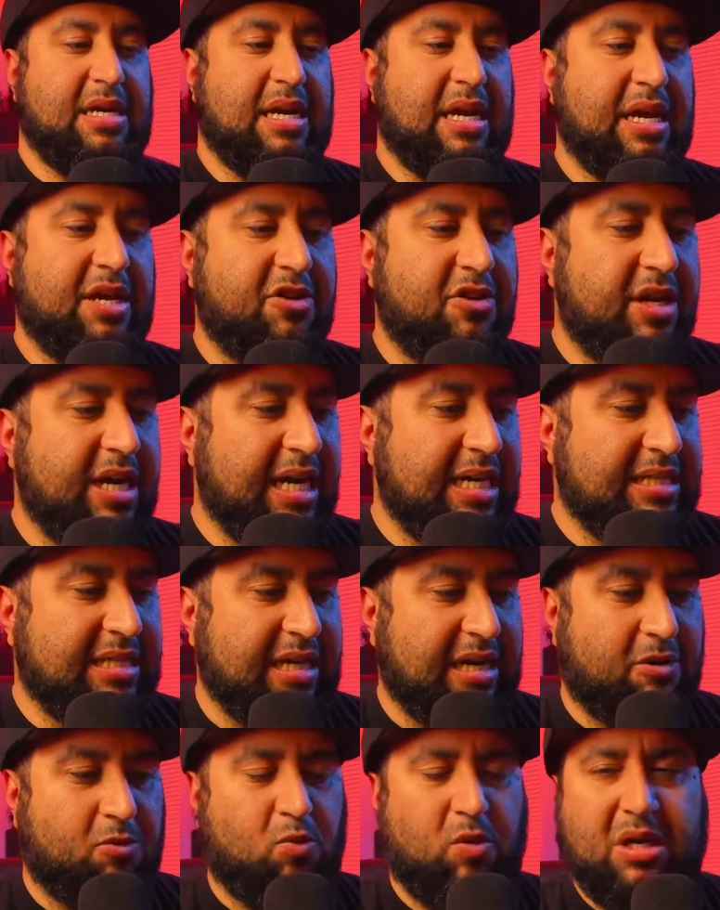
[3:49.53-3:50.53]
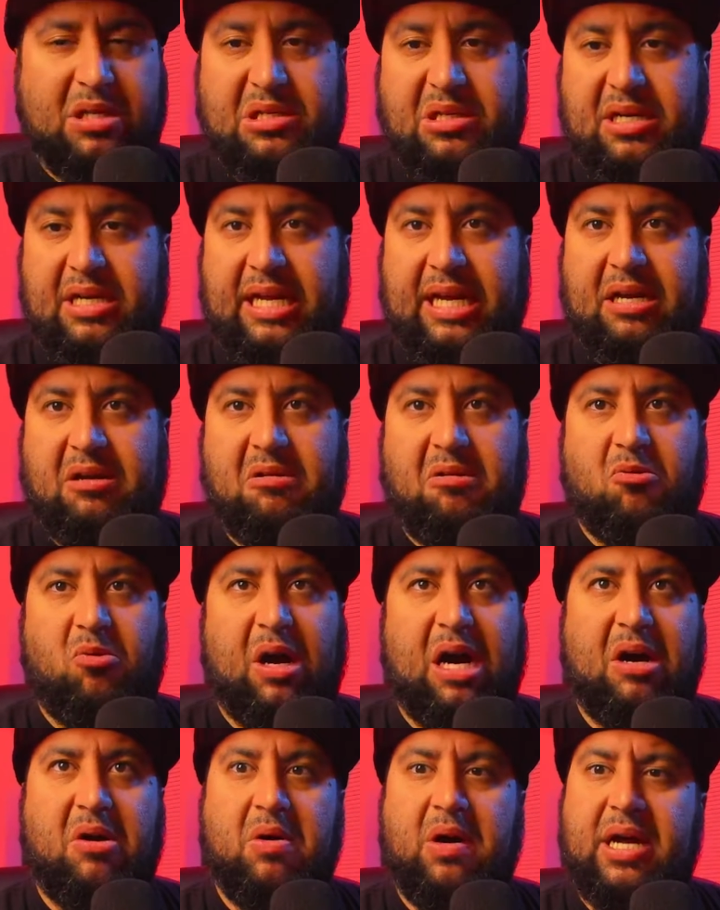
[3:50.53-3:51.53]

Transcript: And you guys are wondering, wow,